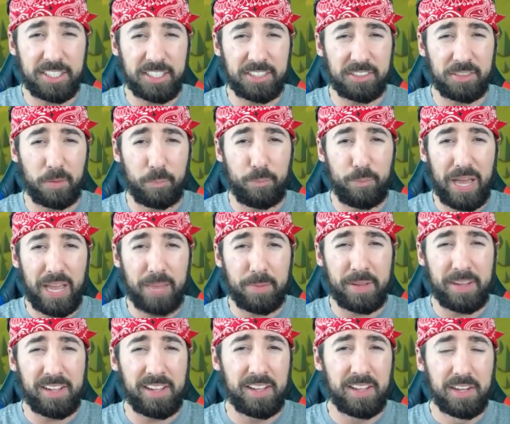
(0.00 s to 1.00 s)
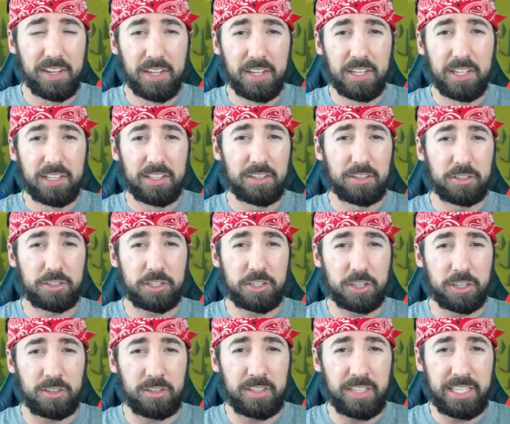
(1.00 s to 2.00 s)
these little baby little
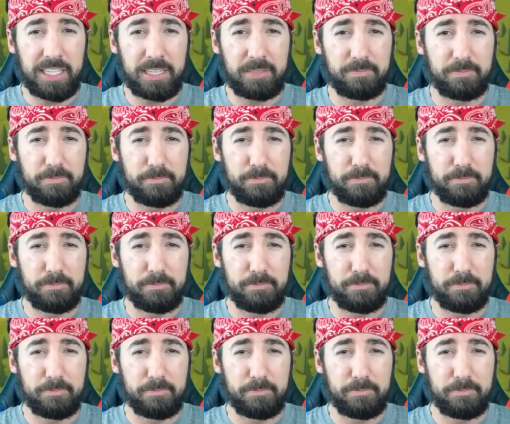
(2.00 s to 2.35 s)
girly,